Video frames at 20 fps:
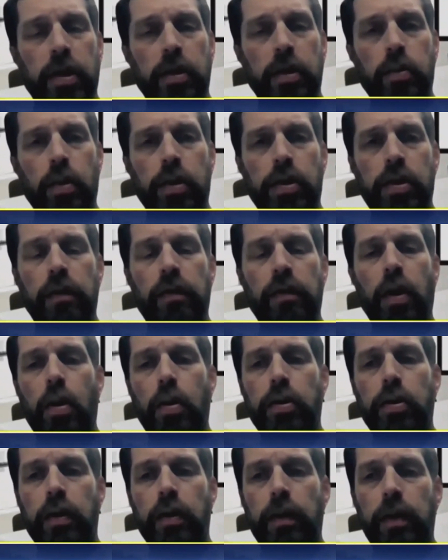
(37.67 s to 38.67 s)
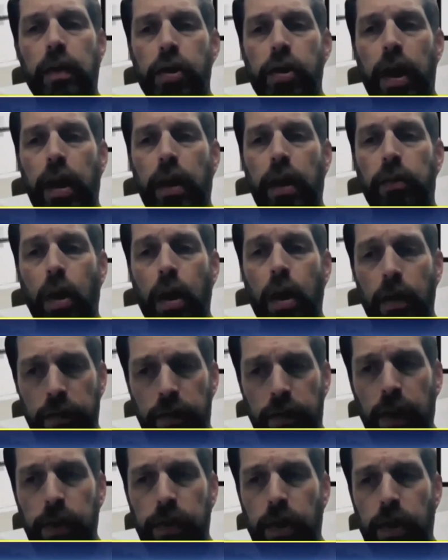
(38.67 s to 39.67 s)
interests of those in the child
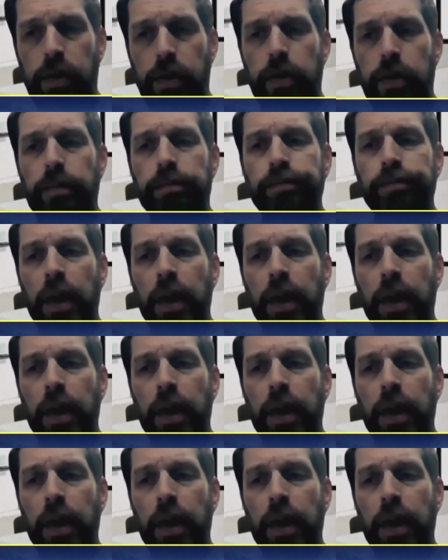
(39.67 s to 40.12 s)
welfare system.